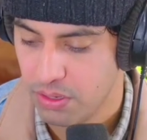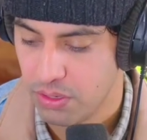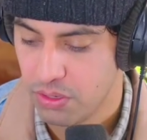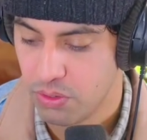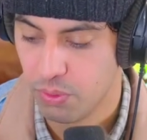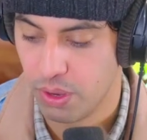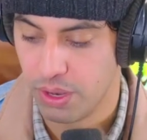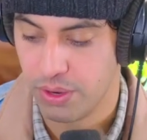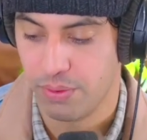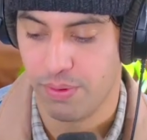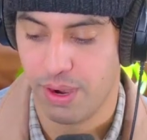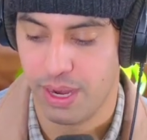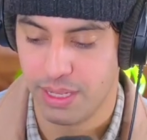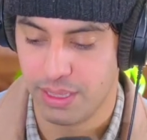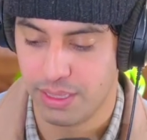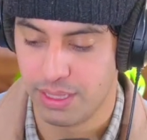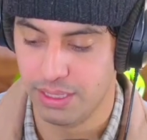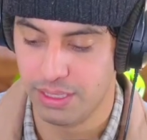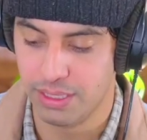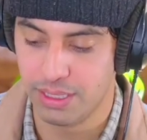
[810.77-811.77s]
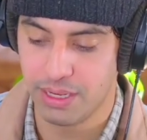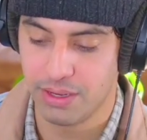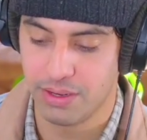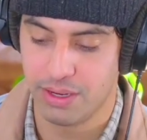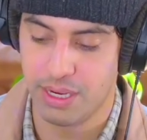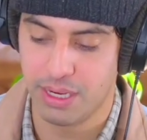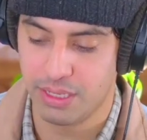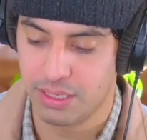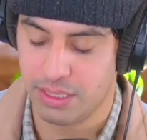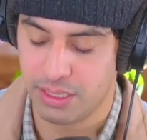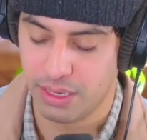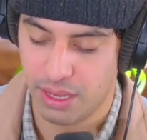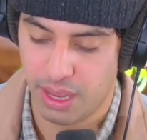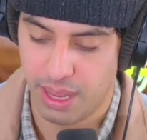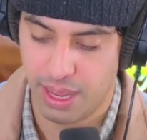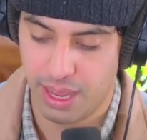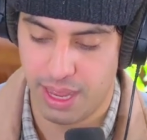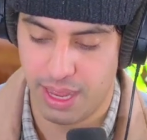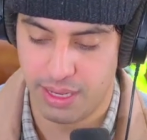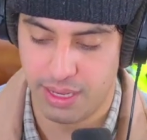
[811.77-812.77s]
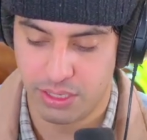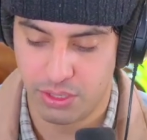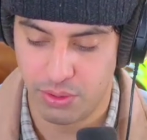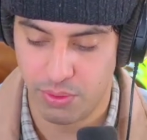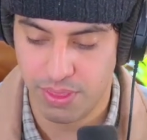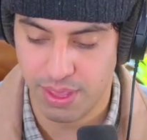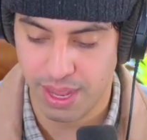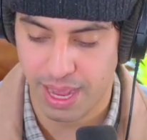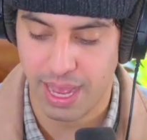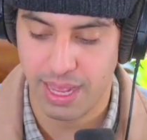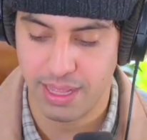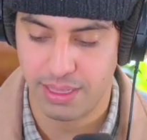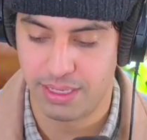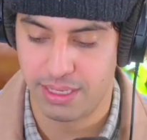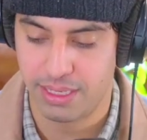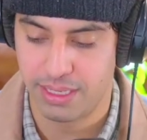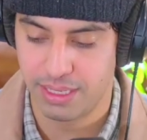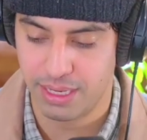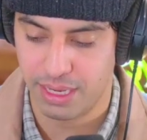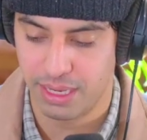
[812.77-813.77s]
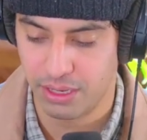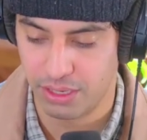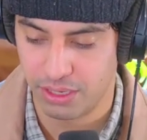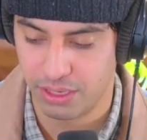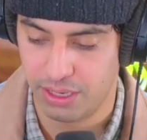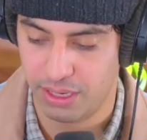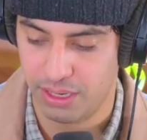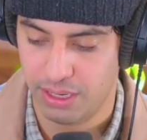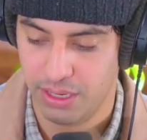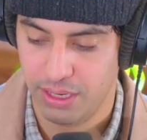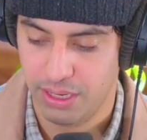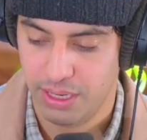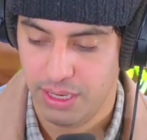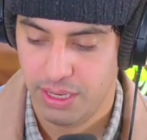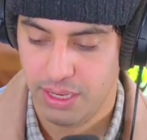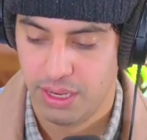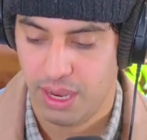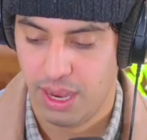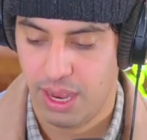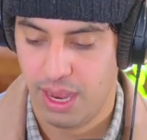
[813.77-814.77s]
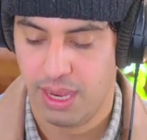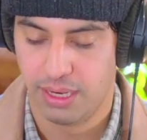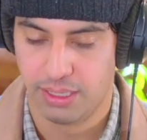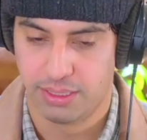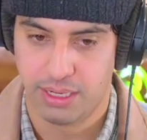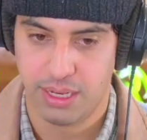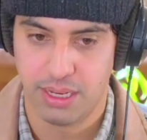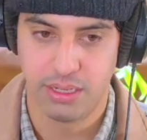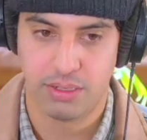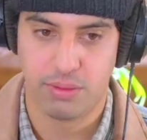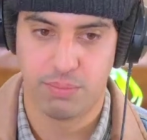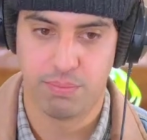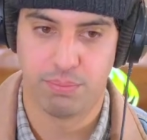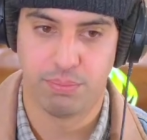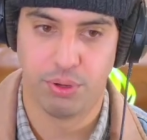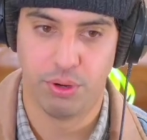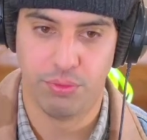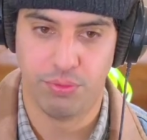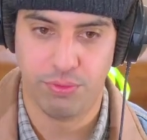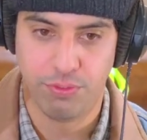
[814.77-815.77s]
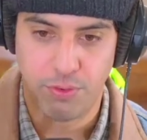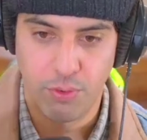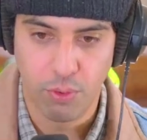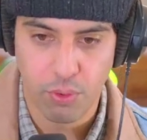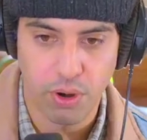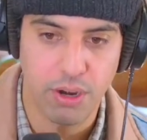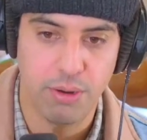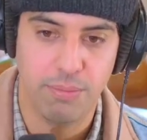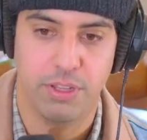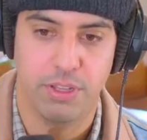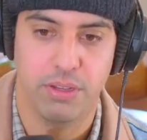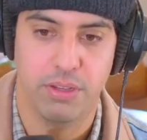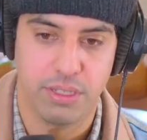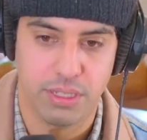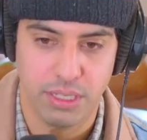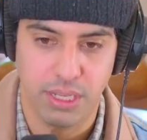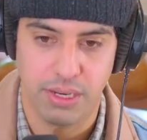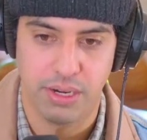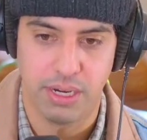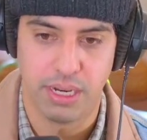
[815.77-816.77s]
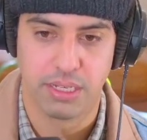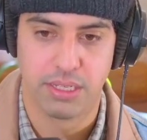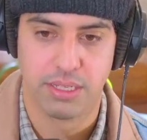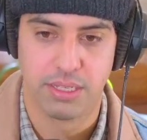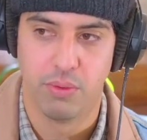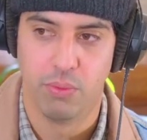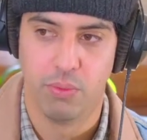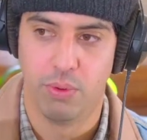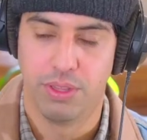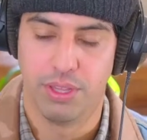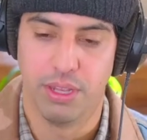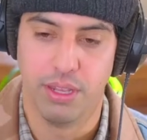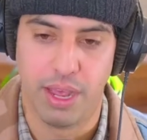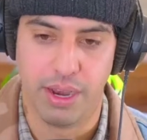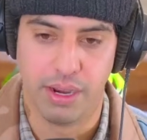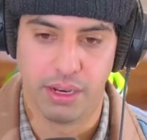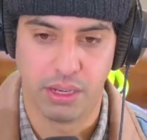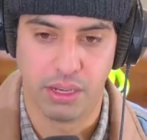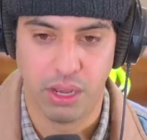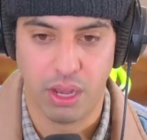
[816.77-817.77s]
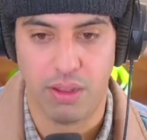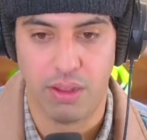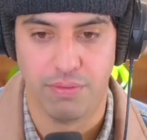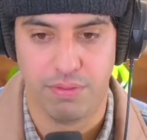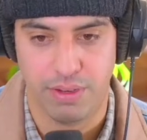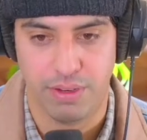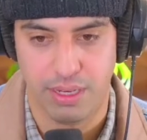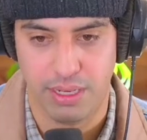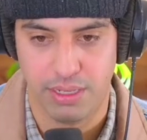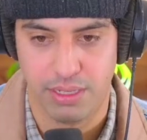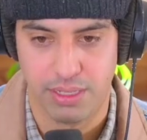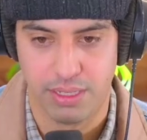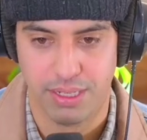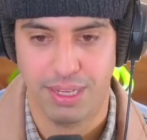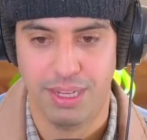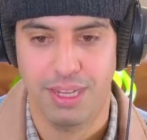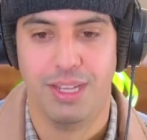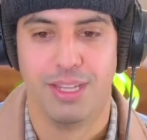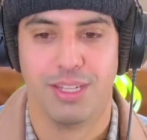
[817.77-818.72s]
You want to write the lyrics so that the singer can perform those lyrics with a lot of confidence.